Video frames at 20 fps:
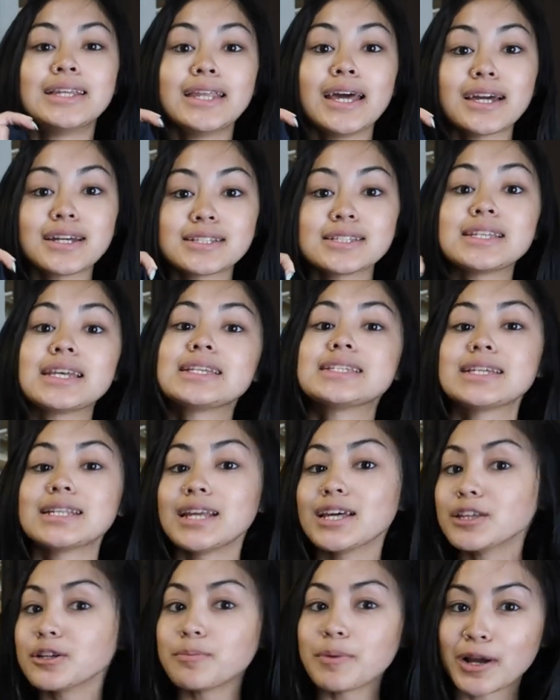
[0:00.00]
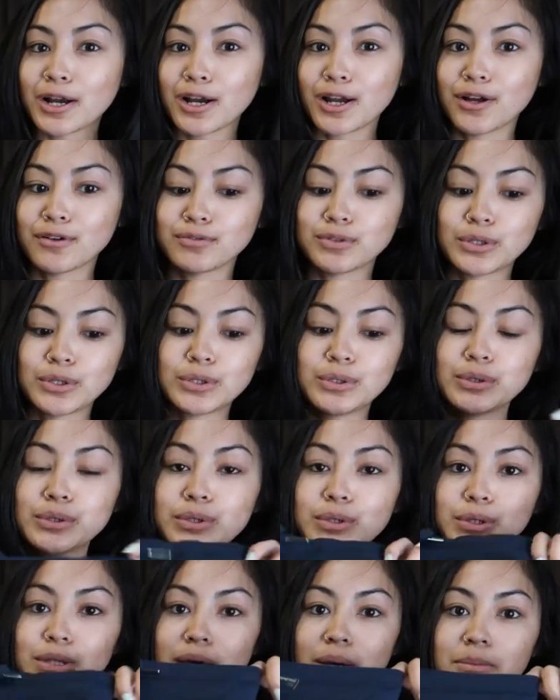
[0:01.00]
Next is another pair of
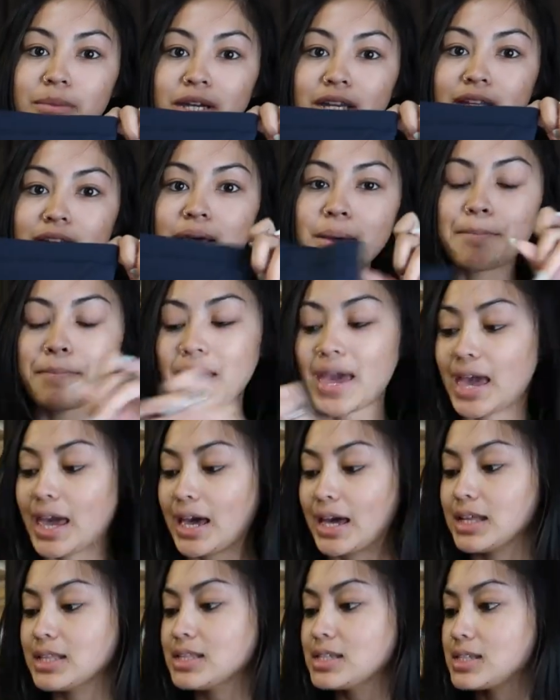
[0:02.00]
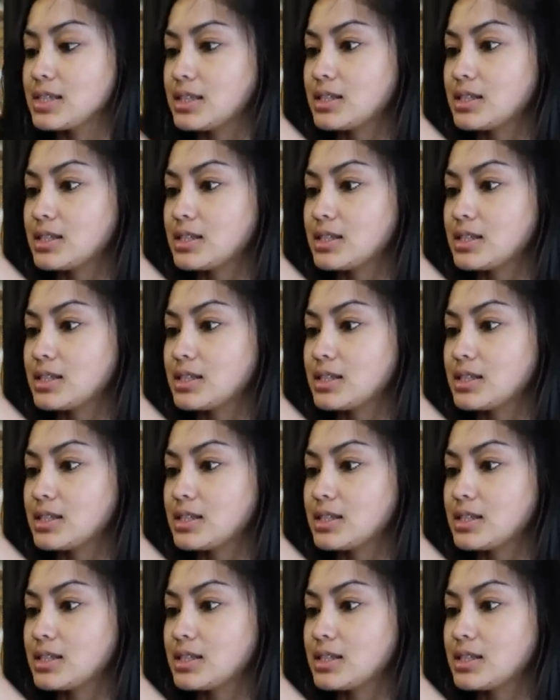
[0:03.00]
Lululemon pants.